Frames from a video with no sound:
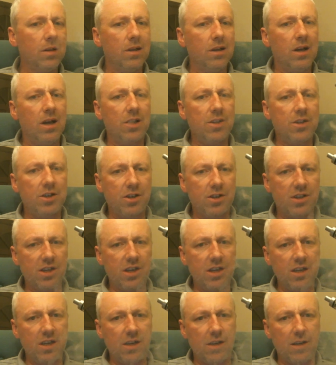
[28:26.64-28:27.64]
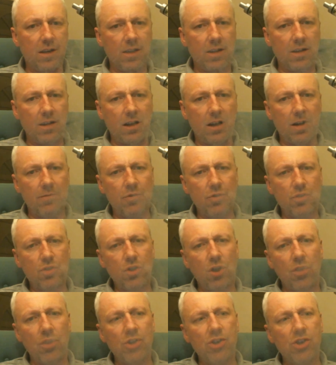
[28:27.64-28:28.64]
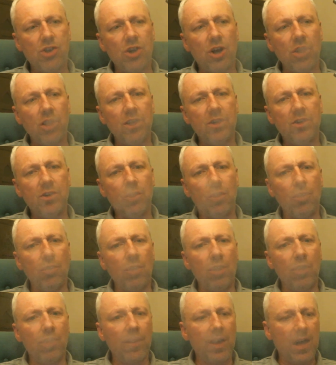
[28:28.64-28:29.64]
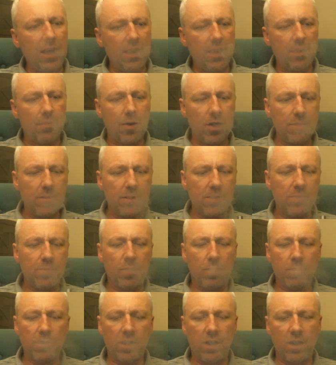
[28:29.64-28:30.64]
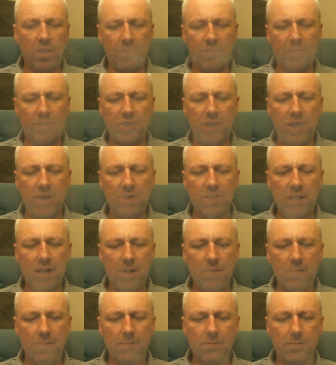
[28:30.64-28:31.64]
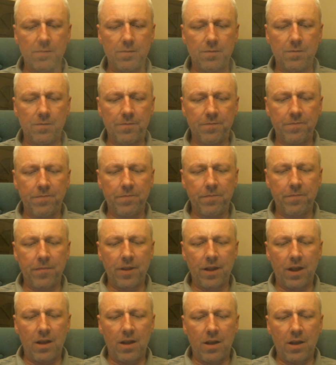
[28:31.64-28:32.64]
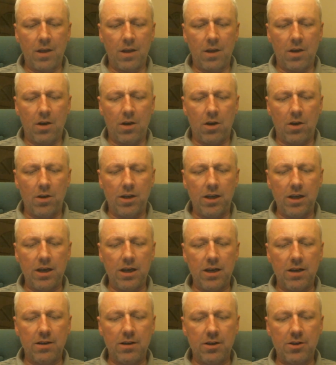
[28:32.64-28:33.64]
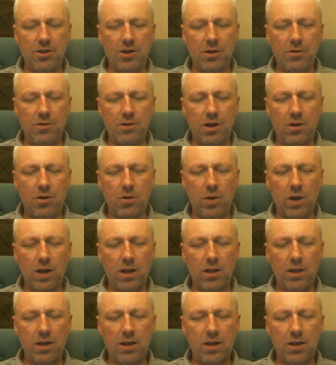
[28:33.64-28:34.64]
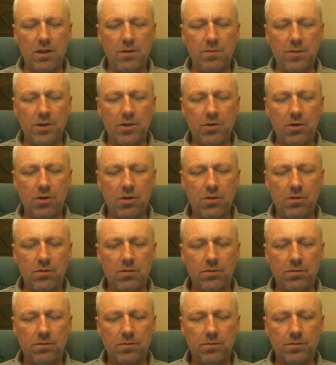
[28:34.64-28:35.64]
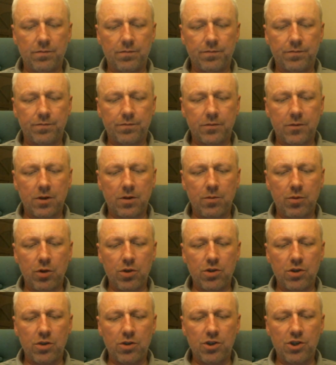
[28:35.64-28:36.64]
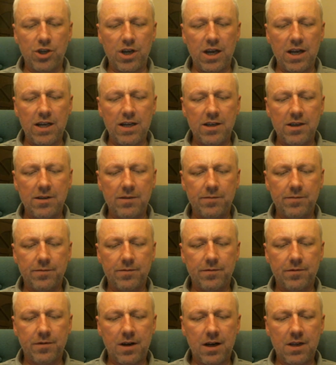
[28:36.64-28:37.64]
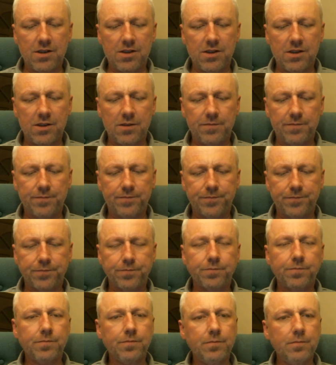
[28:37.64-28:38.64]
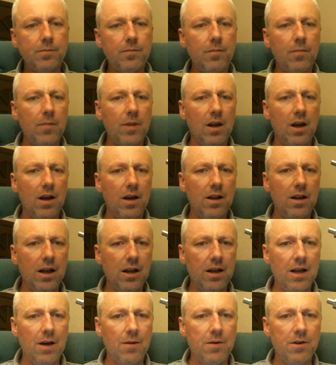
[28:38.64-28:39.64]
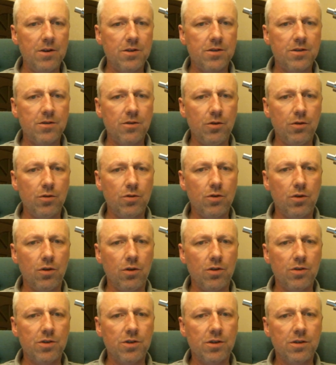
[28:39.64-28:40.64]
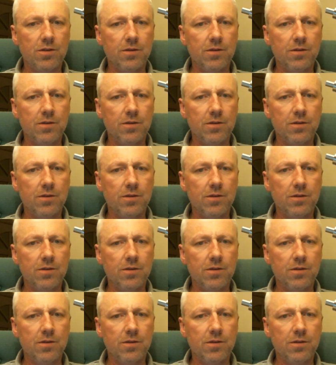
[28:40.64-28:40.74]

As you can see, I've just got the solid colour on there at the moment, but I'm going to have to change that on here. This shows you how quickly it can be done. Put it on shade, fast, and then now it's all colours.